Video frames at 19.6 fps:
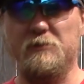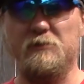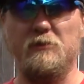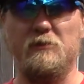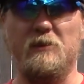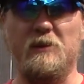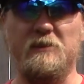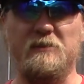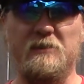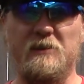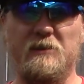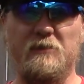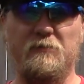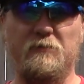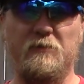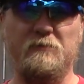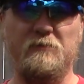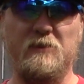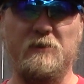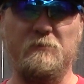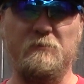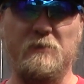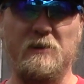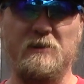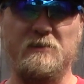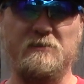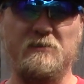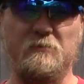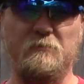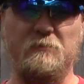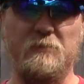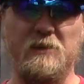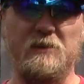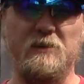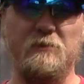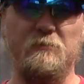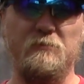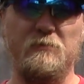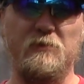took like 10 to 15 minutes on
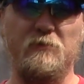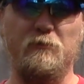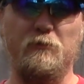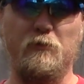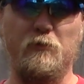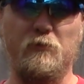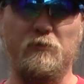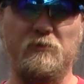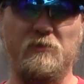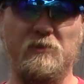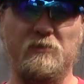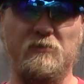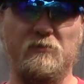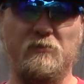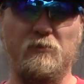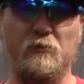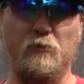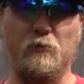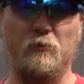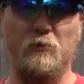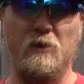medium difficulty. So